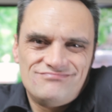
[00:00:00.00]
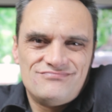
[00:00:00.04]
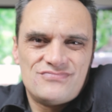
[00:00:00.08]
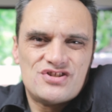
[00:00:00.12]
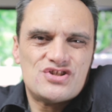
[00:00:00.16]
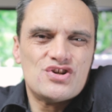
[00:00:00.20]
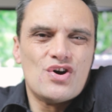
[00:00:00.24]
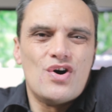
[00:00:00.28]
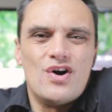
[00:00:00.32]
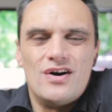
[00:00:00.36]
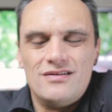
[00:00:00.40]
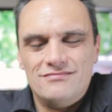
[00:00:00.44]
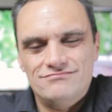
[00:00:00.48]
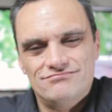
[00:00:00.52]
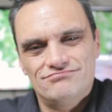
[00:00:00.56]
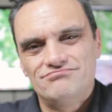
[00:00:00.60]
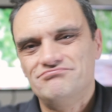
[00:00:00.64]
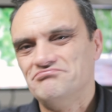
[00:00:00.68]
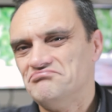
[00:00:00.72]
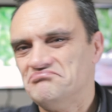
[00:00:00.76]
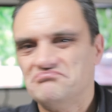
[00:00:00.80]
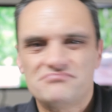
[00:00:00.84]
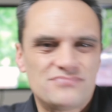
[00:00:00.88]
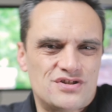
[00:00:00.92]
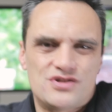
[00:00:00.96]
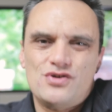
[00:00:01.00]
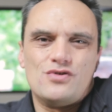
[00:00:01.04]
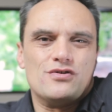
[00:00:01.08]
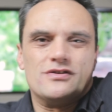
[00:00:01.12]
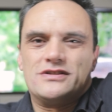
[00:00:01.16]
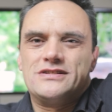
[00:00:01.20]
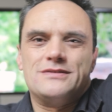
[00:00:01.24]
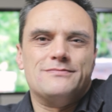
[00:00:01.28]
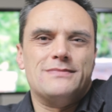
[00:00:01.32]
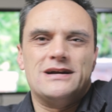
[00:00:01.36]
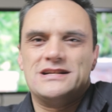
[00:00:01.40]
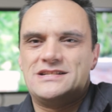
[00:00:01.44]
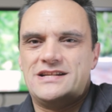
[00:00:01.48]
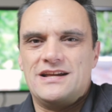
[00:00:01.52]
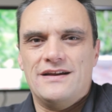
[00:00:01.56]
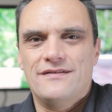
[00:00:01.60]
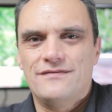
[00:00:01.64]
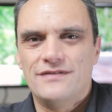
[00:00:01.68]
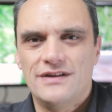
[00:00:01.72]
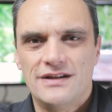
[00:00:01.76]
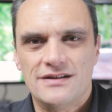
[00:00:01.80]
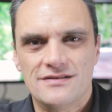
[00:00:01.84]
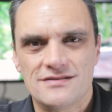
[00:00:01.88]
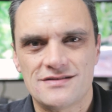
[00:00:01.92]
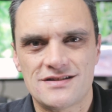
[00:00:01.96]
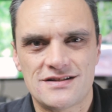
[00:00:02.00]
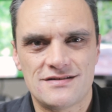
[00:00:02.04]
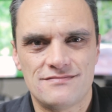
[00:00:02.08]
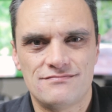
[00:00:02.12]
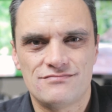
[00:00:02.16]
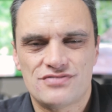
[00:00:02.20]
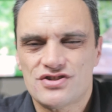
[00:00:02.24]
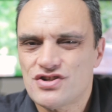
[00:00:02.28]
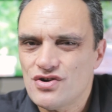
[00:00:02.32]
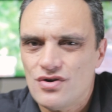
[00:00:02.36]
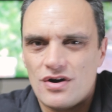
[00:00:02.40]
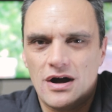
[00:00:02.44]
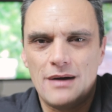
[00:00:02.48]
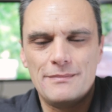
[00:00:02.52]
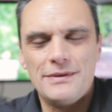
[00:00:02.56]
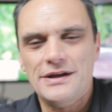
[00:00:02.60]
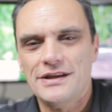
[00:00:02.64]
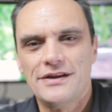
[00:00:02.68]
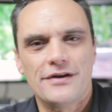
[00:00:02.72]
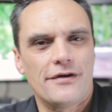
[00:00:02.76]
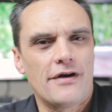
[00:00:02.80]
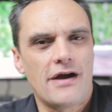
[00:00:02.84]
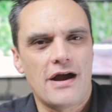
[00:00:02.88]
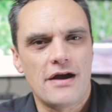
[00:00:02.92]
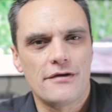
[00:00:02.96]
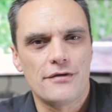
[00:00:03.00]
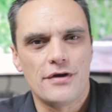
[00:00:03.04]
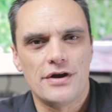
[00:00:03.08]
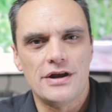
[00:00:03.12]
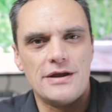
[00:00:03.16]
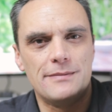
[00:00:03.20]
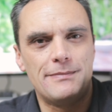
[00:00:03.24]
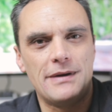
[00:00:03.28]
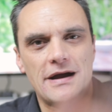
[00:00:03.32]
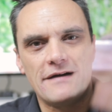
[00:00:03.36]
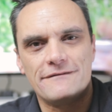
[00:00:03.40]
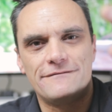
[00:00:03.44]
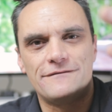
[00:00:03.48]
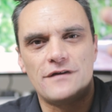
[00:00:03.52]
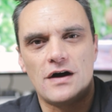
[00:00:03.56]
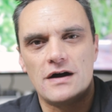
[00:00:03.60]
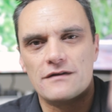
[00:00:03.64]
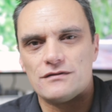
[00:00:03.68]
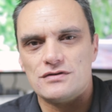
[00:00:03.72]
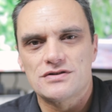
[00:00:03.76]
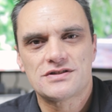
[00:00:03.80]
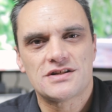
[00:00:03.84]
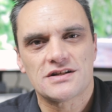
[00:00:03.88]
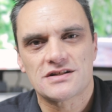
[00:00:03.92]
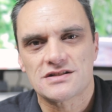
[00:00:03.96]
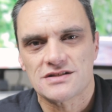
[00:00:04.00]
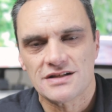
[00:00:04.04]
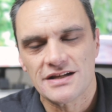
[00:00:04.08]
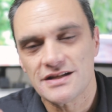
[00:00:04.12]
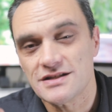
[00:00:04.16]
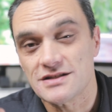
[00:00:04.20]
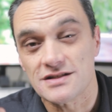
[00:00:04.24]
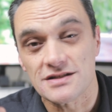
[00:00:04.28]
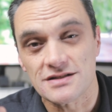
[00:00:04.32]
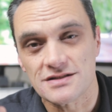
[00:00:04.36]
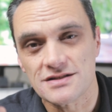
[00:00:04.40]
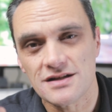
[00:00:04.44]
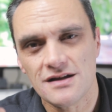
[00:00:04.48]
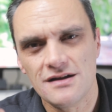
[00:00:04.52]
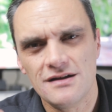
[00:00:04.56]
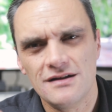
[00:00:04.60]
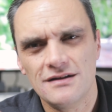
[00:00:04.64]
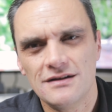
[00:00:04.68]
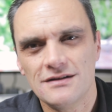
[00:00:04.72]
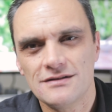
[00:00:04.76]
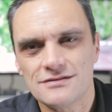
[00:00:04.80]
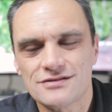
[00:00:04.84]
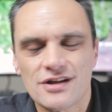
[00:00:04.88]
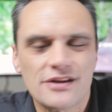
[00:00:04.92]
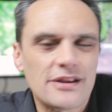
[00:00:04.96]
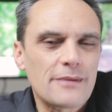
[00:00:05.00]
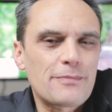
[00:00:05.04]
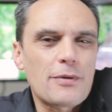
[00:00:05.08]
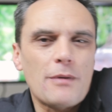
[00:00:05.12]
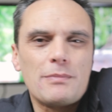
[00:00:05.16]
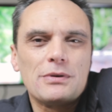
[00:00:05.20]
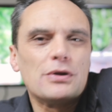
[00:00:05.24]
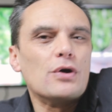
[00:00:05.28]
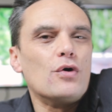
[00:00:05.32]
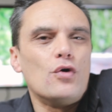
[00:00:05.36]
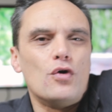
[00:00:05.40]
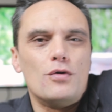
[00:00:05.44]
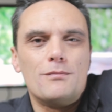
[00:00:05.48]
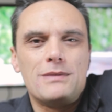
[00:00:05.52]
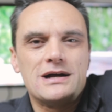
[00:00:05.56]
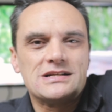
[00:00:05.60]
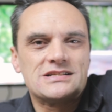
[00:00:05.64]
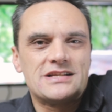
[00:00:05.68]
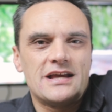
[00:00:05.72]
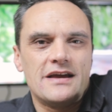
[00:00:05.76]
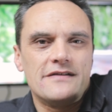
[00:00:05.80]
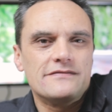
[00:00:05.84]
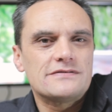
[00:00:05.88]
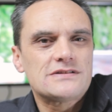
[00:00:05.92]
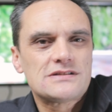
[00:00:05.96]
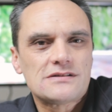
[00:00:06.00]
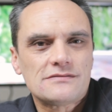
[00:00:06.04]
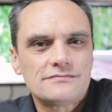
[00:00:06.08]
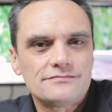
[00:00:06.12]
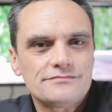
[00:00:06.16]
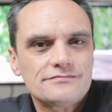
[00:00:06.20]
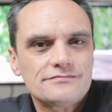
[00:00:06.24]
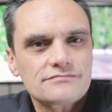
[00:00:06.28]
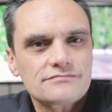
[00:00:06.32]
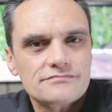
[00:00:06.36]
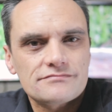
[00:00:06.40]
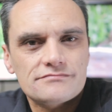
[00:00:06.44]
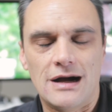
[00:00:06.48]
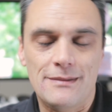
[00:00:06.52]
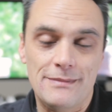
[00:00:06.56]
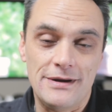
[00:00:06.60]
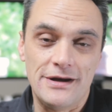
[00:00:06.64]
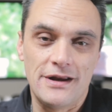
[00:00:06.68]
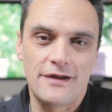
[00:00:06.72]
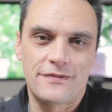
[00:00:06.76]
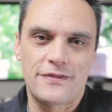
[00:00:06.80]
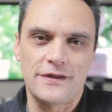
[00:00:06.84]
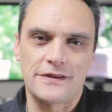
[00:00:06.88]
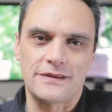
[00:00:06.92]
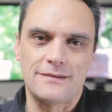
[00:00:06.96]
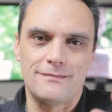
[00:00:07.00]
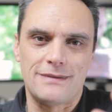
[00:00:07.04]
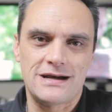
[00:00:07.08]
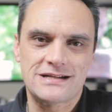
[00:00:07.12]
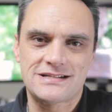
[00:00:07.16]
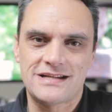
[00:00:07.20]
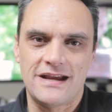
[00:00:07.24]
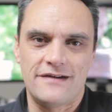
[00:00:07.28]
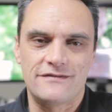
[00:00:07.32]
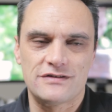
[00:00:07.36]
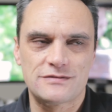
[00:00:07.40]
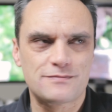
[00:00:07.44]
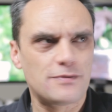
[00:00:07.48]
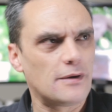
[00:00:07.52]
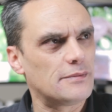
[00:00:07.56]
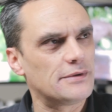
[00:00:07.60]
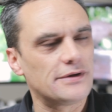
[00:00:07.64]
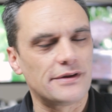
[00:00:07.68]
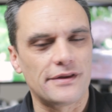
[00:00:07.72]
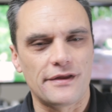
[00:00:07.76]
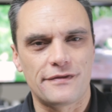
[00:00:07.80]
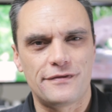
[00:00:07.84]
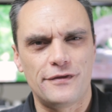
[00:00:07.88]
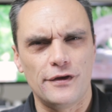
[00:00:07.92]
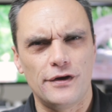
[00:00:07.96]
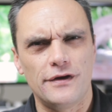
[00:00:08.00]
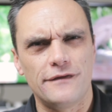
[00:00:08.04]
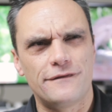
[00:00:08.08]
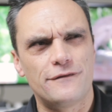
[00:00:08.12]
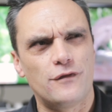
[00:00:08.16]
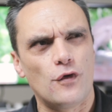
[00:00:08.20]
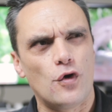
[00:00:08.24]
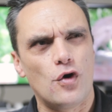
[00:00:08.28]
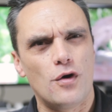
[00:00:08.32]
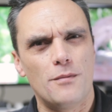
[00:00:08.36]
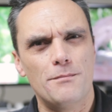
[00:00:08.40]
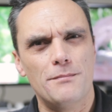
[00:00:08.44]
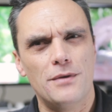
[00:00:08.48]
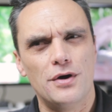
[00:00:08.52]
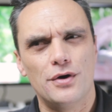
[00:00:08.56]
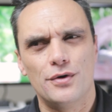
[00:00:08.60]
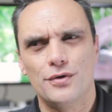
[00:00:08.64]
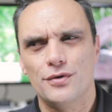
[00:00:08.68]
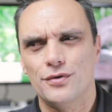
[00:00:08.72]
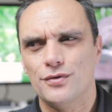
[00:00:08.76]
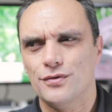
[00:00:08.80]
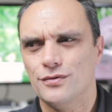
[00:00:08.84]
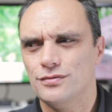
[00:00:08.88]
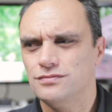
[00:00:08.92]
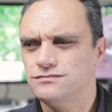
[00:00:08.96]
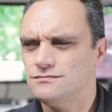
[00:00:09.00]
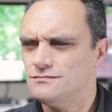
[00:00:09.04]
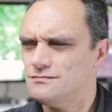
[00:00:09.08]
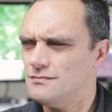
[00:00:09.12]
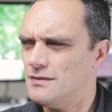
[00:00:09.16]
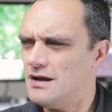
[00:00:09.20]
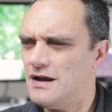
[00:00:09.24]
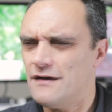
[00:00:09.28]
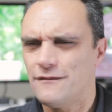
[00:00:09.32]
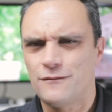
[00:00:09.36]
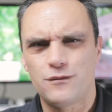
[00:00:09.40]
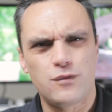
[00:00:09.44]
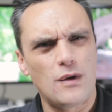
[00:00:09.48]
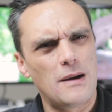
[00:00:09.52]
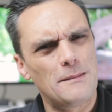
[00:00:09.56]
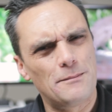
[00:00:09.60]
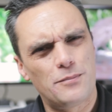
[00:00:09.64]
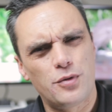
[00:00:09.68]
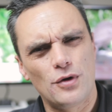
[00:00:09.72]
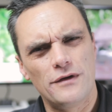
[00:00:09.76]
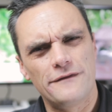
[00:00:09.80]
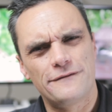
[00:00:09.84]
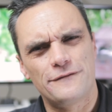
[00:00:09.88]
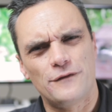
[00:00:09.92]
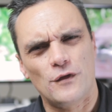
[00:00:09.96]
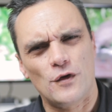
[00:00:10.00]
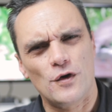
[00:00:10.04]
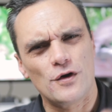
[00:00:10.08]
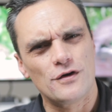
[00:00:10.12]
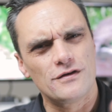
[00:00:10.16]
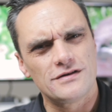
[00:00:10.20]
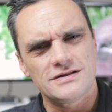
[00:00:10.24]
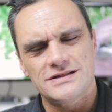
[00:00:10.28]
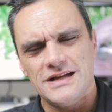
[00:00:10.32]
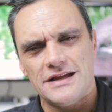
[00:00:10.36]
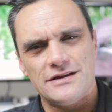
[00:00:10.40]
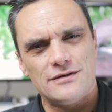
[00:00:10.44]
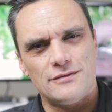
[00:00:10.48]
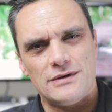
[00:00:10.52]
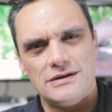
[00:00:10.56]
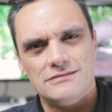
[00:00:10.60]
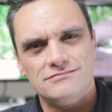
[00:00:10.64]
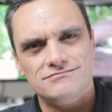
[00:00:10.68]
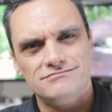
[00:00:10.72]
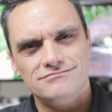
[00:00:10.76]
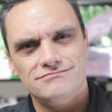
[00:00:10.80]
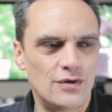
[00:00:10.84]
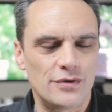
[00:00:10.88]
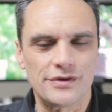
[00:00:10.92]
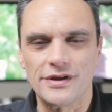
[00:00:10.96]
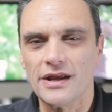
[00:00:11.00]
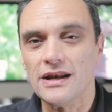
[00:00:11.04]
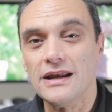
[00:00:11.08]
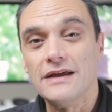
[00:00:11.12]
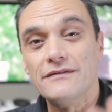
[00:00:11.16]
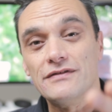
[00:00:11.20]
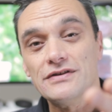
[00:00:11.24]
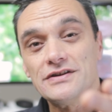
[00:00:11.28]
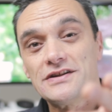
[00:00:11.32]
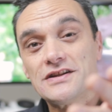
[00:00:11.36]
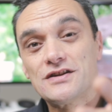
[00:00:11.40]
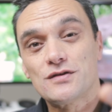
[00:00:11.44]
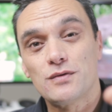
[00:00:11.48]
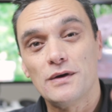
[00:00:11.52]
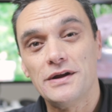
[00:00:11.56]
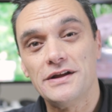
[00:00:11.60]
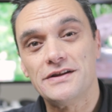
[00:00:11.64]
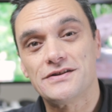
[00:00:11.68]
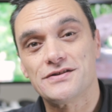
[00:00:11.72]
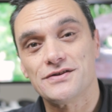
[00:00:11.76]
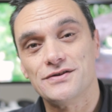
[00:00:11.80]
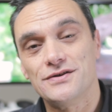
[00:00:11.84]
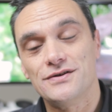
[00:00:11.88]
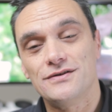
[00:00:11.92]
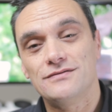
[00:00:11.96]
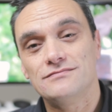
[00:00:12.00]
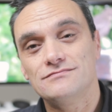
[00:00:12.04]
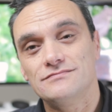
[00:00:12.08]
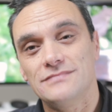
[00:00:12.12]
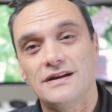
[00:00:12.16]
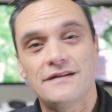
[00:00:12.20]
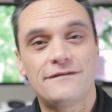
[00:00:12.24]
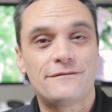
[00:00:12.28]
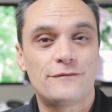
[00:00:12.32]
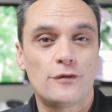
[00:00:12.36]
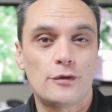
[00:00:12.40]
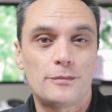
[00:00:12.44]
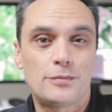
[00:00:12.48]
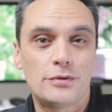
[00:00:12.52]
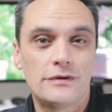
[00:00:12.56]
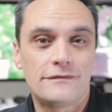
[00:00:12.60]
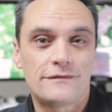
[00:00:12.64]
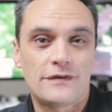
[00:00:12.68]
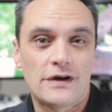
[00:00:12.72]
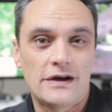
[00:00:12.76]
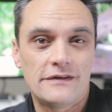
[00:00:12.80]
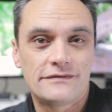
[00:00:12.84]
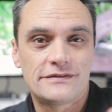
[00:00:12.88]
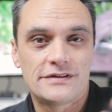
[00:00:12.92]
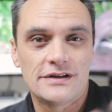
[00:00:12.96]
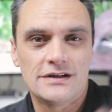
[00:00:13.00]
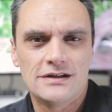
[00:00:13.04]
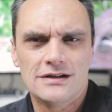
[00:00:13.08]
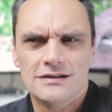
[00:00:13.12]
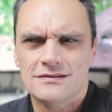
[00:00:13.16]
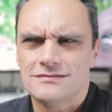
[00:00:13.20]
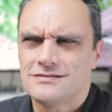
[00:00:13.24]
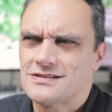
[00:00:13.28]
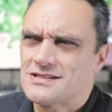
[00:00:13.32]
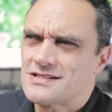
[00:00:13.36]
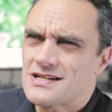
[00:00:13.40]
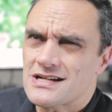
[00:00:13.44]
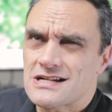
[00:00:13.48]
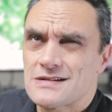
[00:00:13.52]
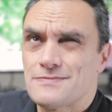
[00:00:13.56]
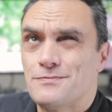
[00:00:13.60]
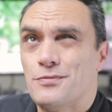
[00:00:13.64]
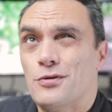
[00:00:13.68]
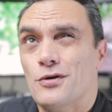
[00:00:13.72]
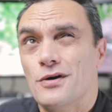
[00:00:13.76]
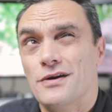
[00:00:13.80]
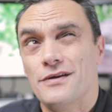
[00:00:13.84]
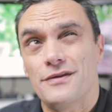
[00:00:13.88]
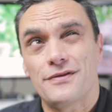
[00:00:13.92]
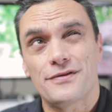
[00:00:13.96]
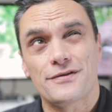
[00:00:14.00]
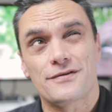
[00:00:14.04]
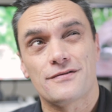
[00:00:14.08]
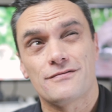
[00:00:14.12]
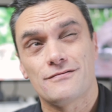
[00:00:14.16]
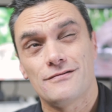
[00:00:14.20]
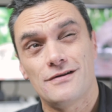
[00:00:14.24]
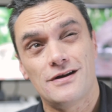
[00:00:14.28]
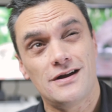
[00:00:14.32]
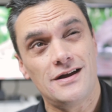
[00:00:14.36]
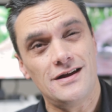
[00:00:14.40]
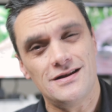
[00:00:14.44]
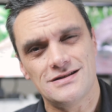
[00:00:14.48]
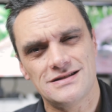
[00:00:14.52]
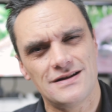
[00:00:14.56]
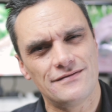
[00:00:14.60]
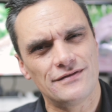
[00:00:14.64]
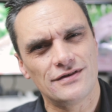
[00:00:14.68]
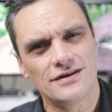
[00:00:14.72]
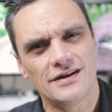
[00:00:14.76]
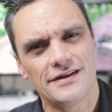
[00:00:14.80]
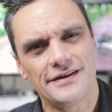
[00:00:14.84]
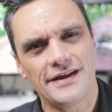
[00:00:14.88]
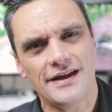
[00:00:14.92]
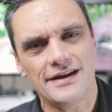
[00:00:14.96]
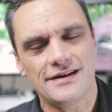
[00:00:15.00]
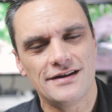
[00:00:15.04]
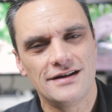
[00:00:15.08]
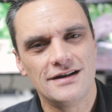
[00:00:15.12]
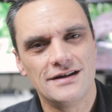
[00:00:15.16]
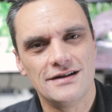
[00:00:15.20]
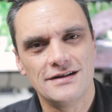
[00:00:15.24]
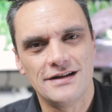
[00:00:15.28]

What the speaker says: Sure it's a must-have lens. Sure, I mean there are only about 5 or 6 lenses, so they're probably all must-haves. I mean I think the must-have is probably the 34mm f1.4, is that the one? Or the 11 to 22 f4.5 to 6.3, something like that.